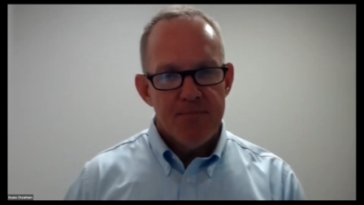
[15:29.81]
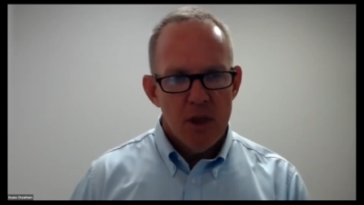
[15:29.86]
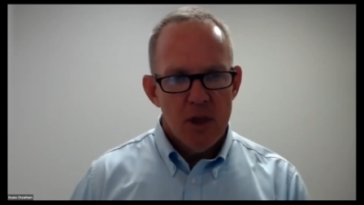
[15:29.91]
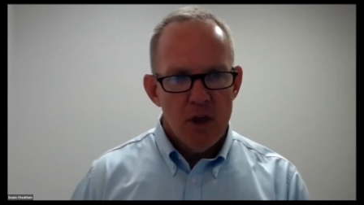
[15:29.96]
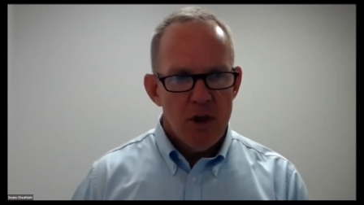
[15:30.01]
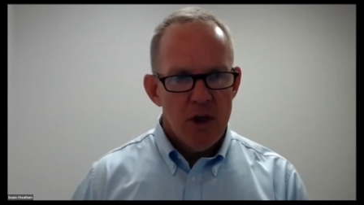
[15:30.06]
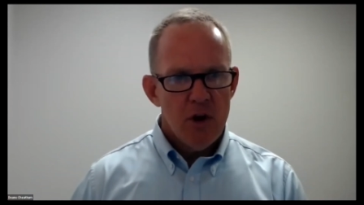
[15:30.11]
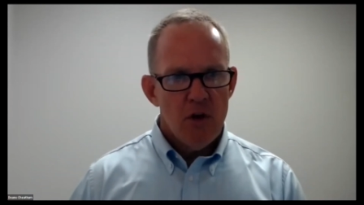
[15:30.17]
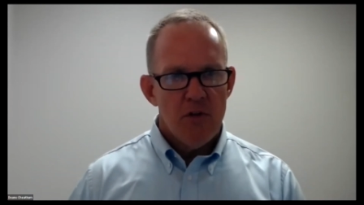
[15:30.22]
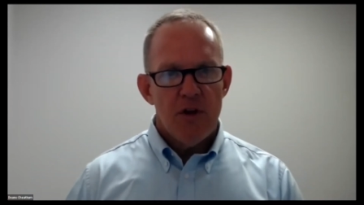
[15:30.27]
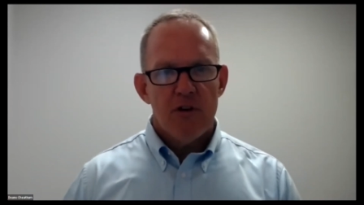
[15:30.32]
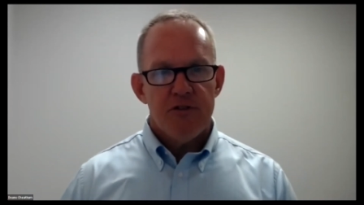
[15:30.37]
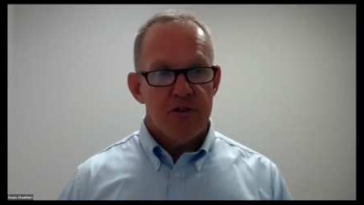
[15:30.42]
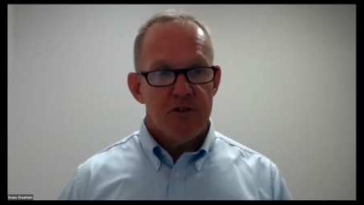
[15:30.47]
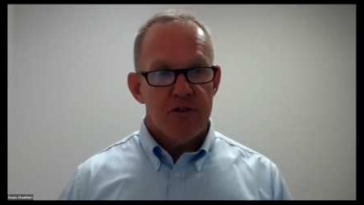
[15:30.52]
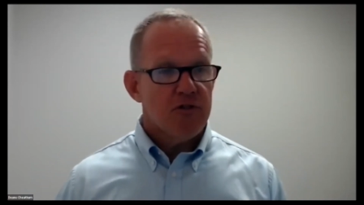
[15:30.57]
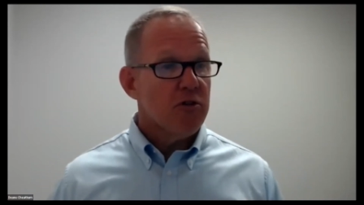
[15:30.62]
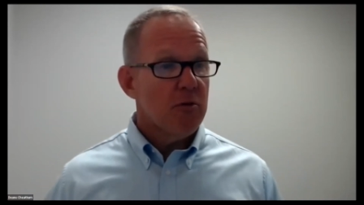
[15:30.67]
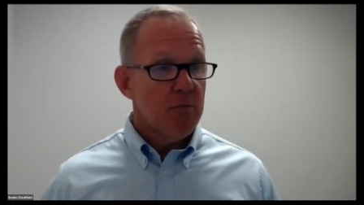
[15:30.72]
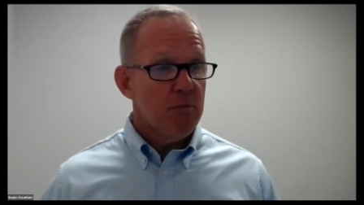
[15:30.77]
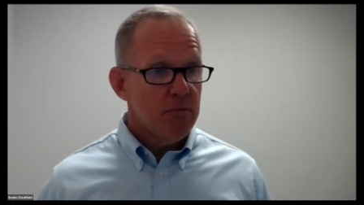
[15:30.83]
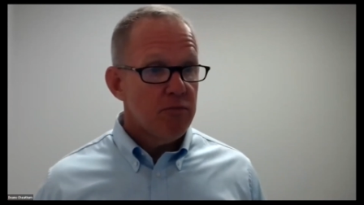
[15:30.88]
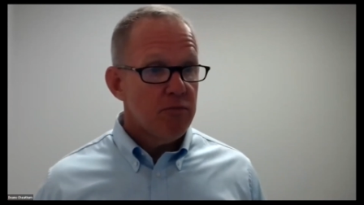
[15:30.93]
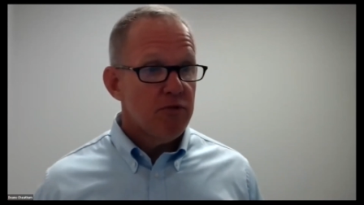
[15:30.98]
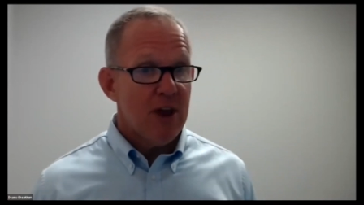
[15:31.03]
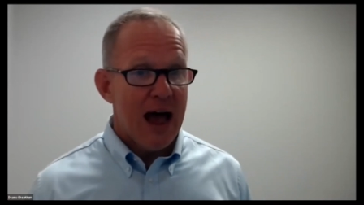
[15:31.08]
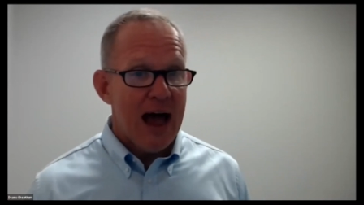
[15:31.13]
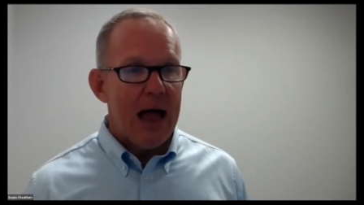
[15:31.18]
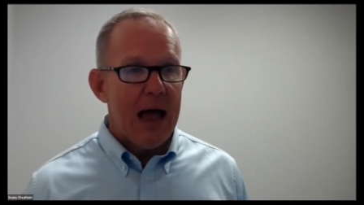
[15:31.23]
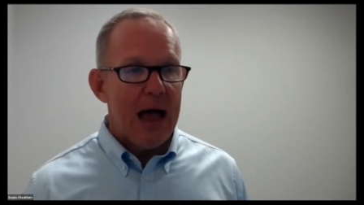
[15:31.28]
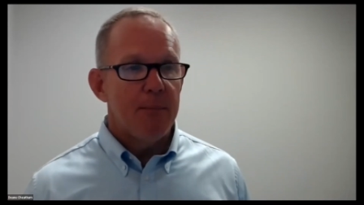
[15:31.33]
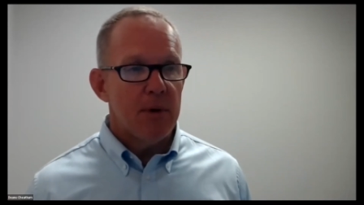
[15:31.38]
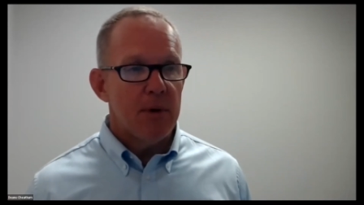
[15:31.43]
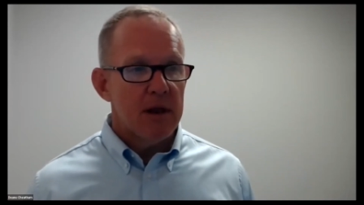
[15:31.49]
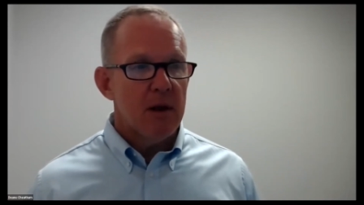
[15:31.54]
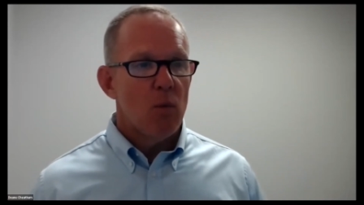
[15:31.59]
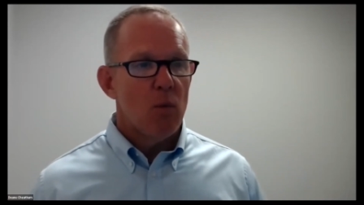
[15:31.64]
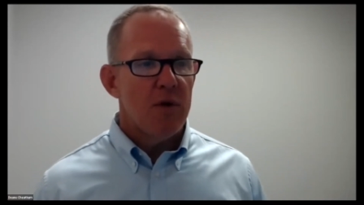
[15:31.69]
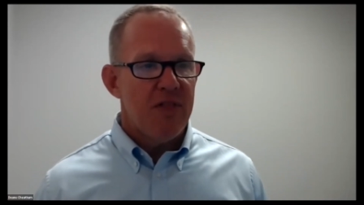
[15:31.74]
you know, there's some time
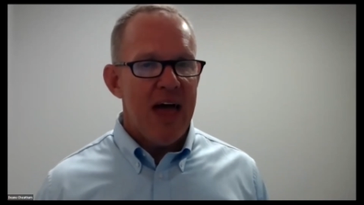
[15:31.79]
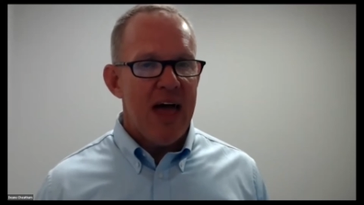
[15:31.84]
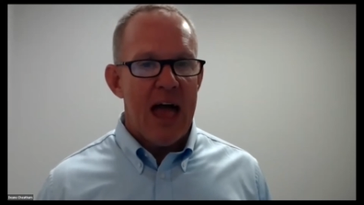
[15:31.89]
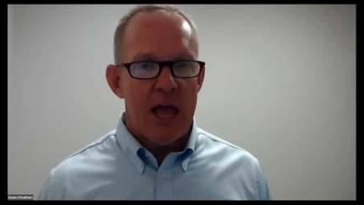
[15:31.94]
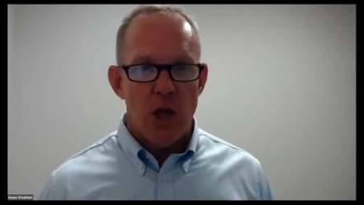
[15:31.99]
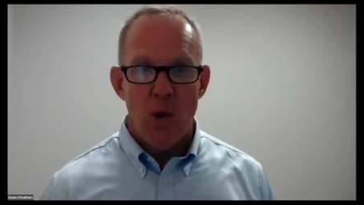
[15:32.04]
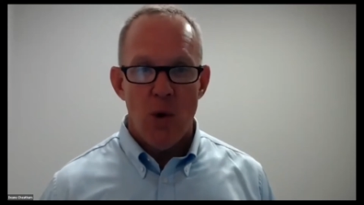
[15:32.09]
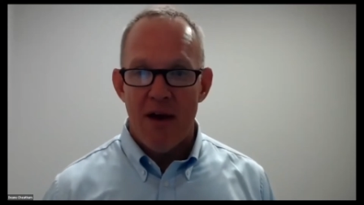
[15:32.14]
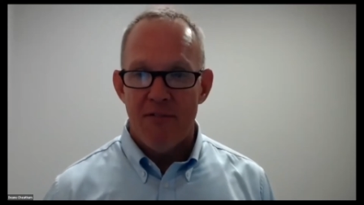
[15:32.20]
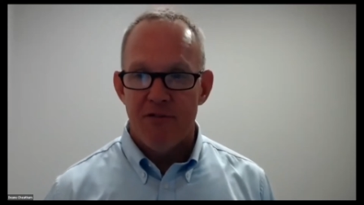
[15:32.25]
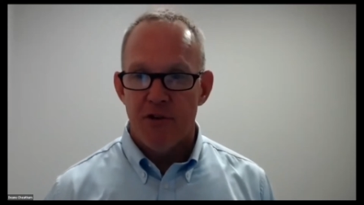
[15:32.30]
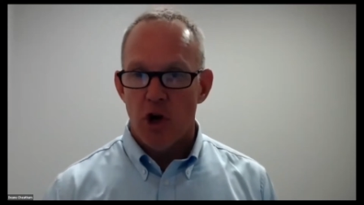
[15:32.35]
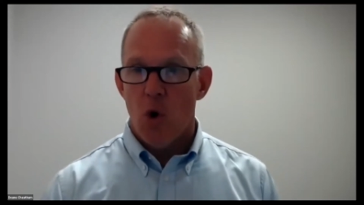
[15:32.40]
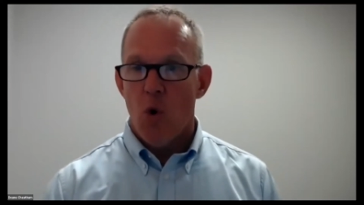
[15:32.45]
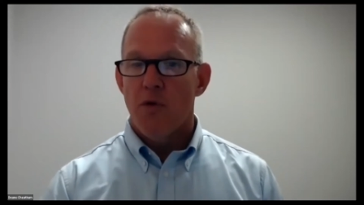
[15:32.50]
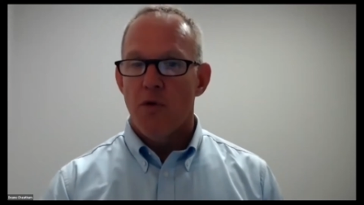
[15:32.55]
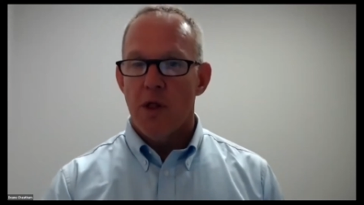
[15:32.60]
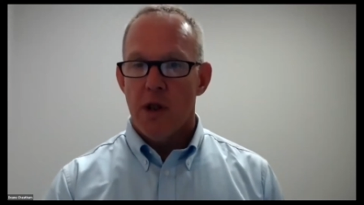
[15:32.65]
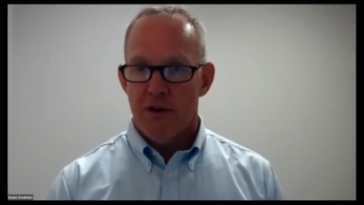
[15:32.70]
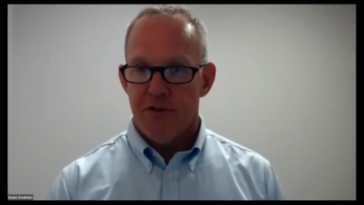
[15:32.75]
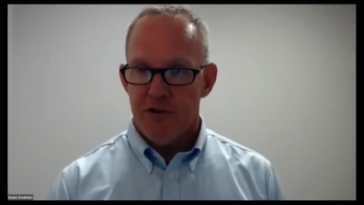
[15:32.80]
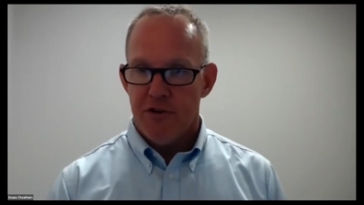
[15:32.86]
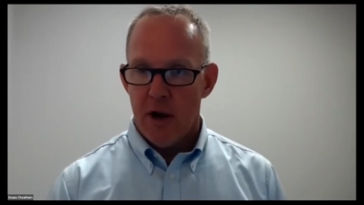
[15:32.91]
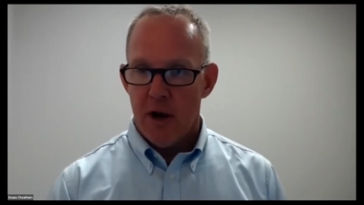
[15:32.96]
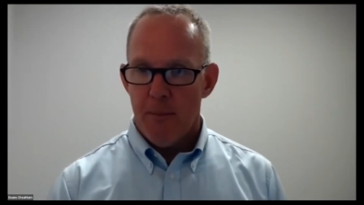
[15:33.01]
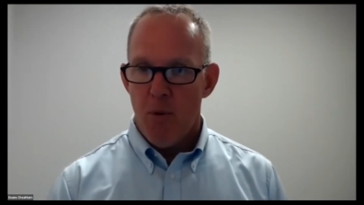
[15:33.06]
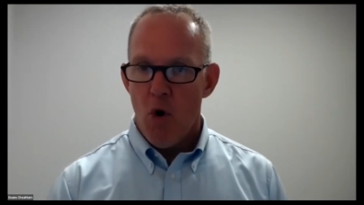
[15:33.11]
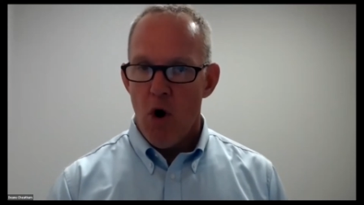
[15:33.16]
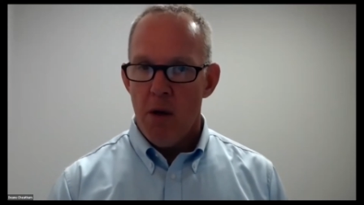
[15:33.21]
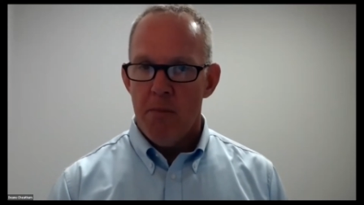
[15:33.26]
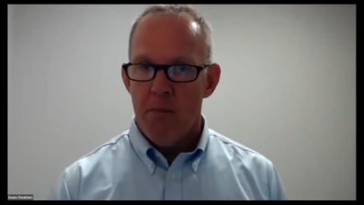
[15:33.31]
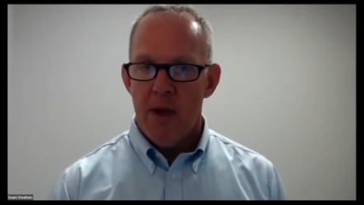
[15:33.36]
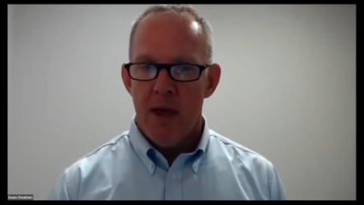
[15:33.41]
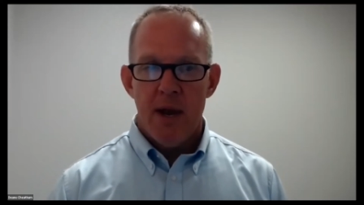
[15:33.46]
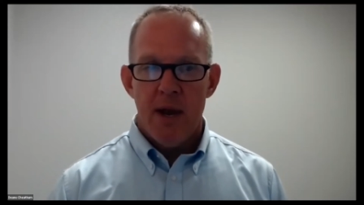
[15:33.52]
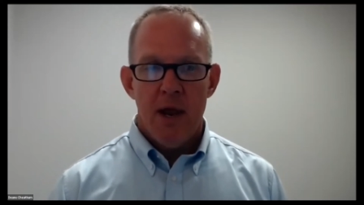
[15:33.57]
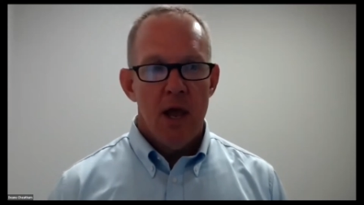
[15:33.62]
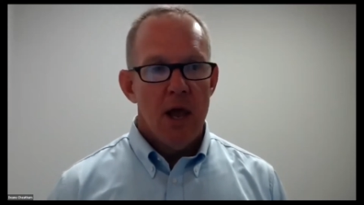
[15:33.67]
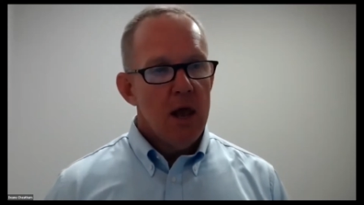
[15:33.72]
with that. You have to go on the listing appointment.